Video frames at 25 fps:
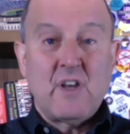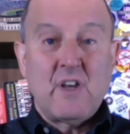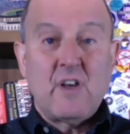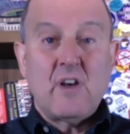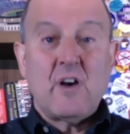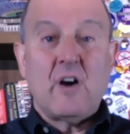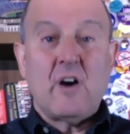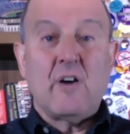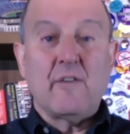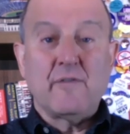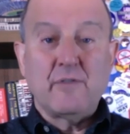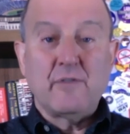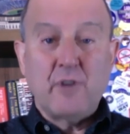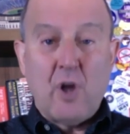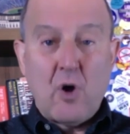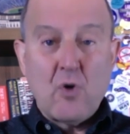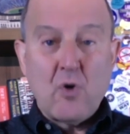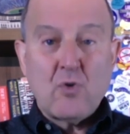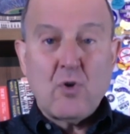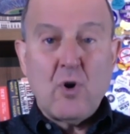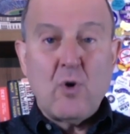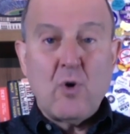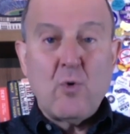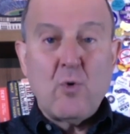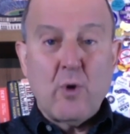of
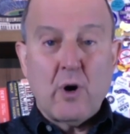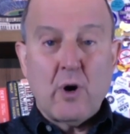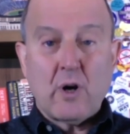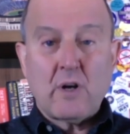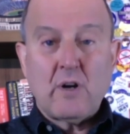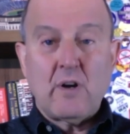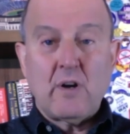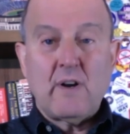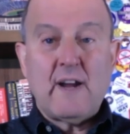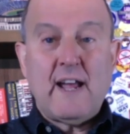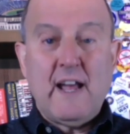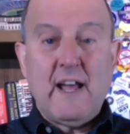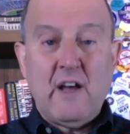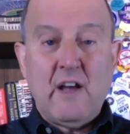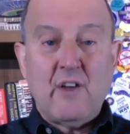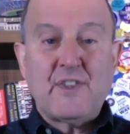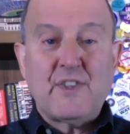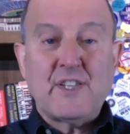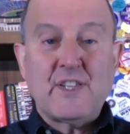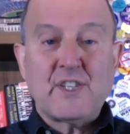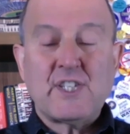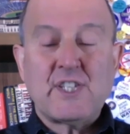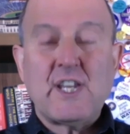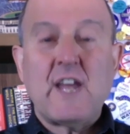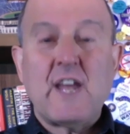local worker health
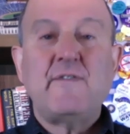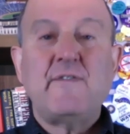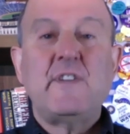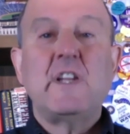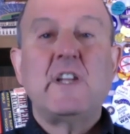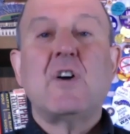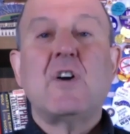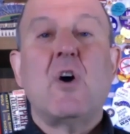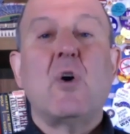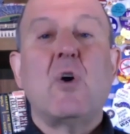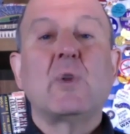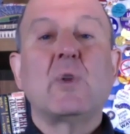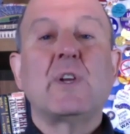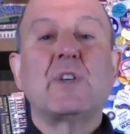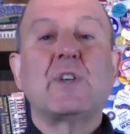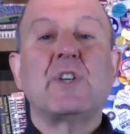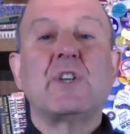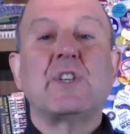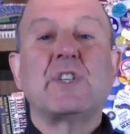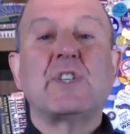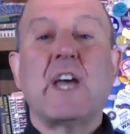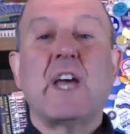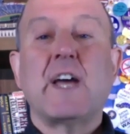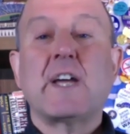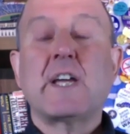and safety
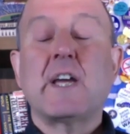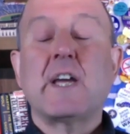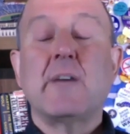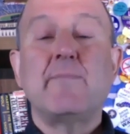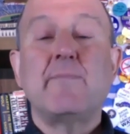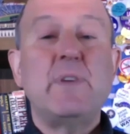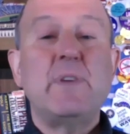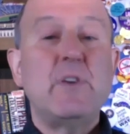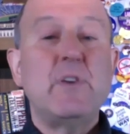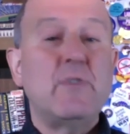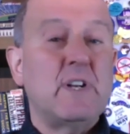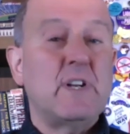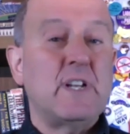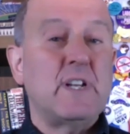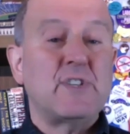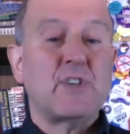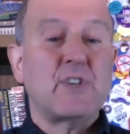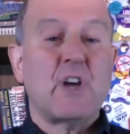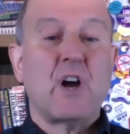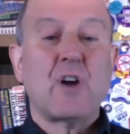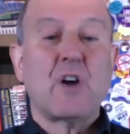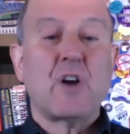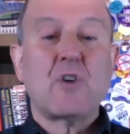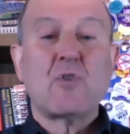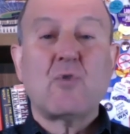coalitions and communities
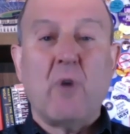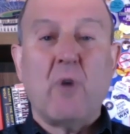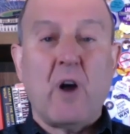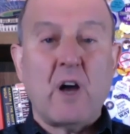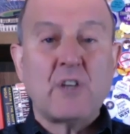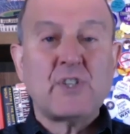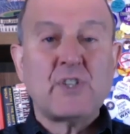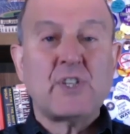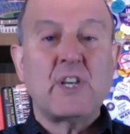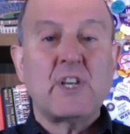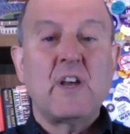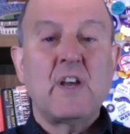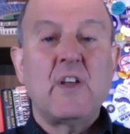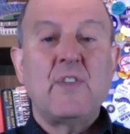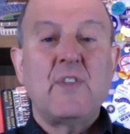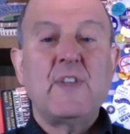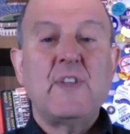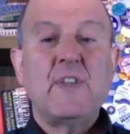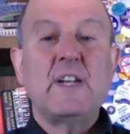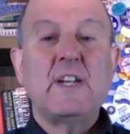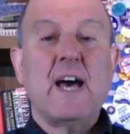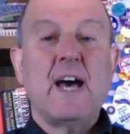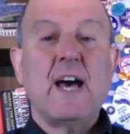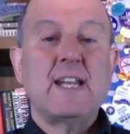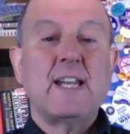across the
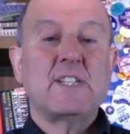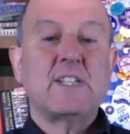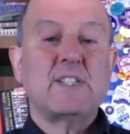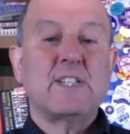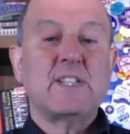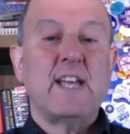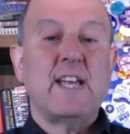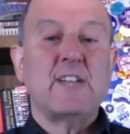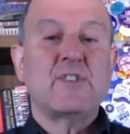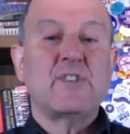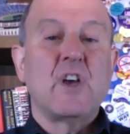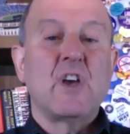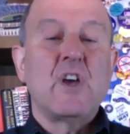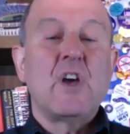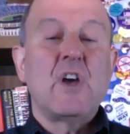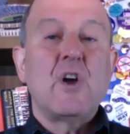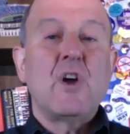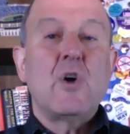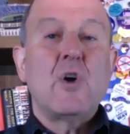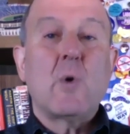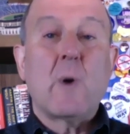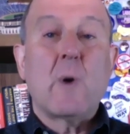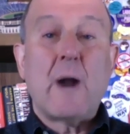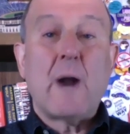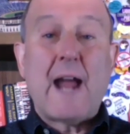United States
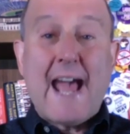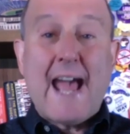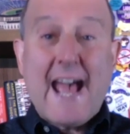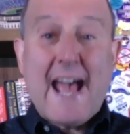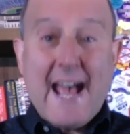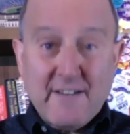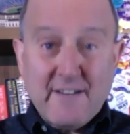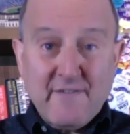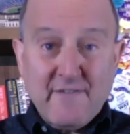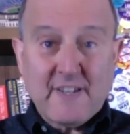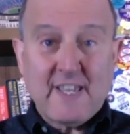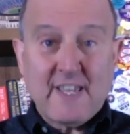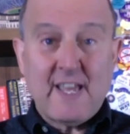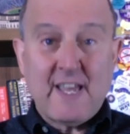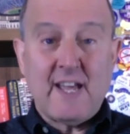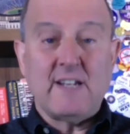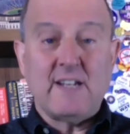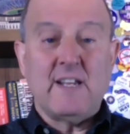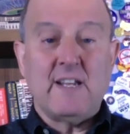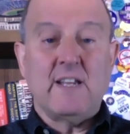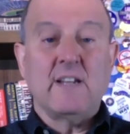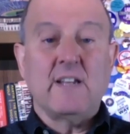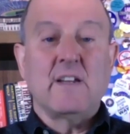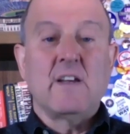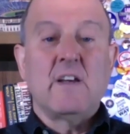who are
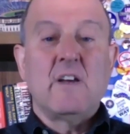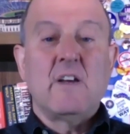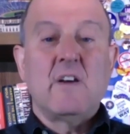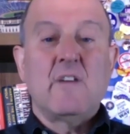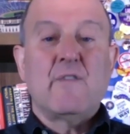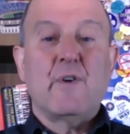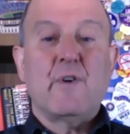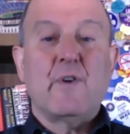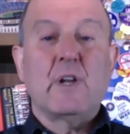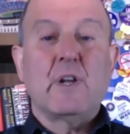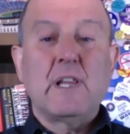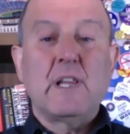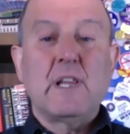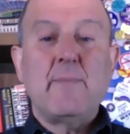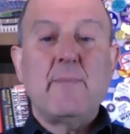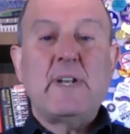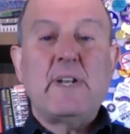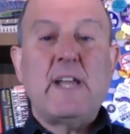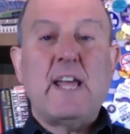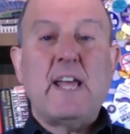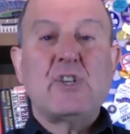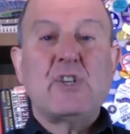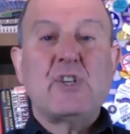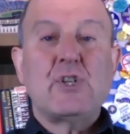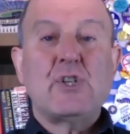advocating for
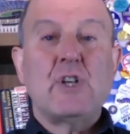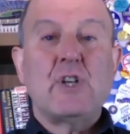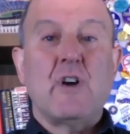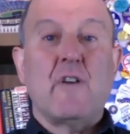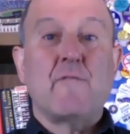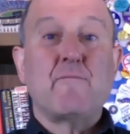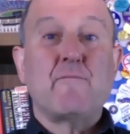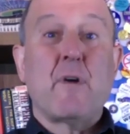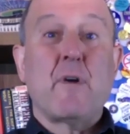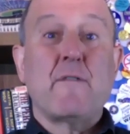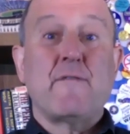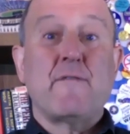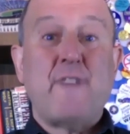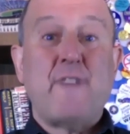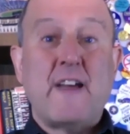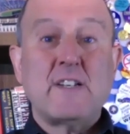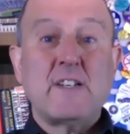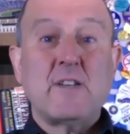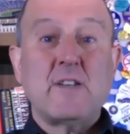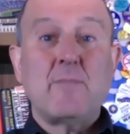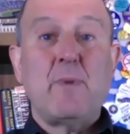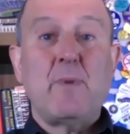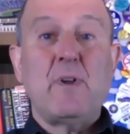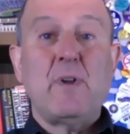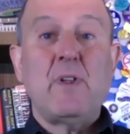elimination of
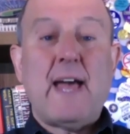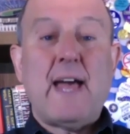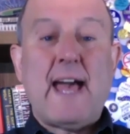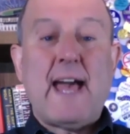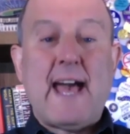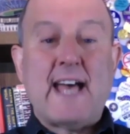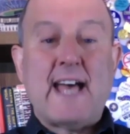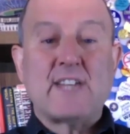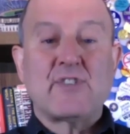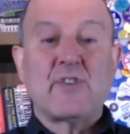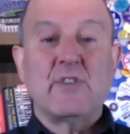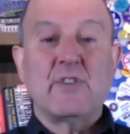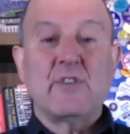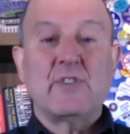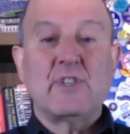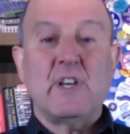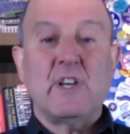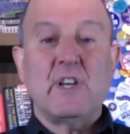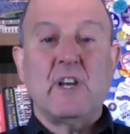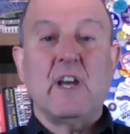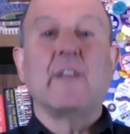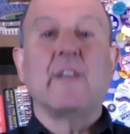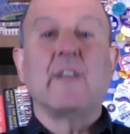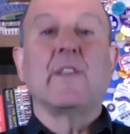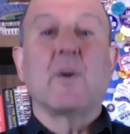preventable hazards
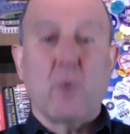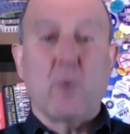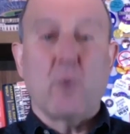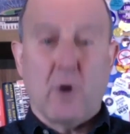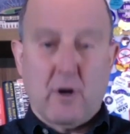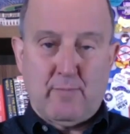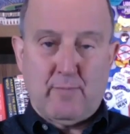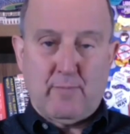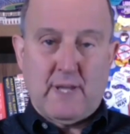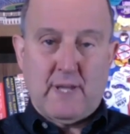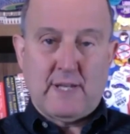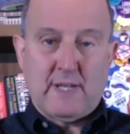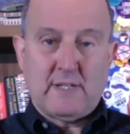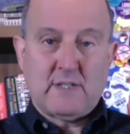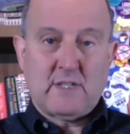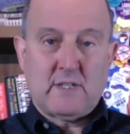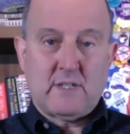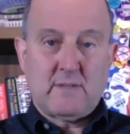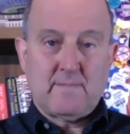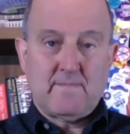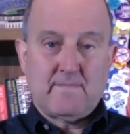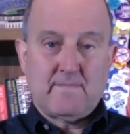in the workplace.